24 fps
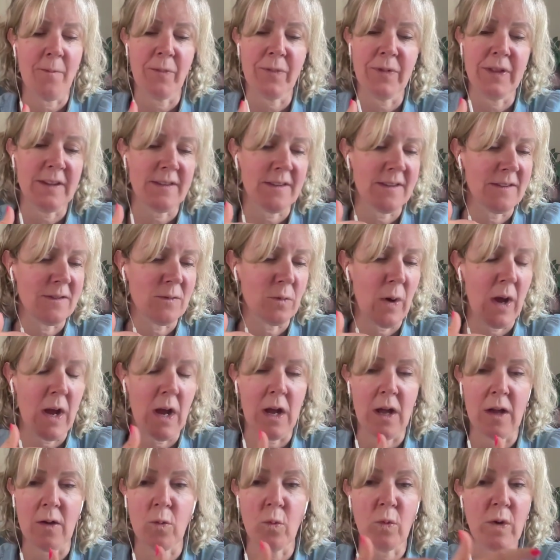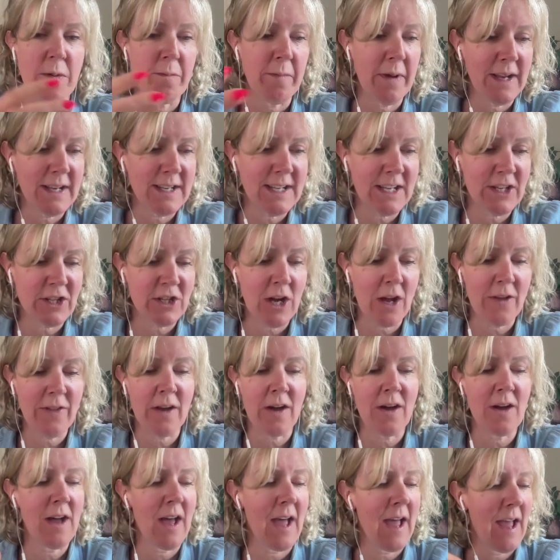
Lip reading: This is where we meet each other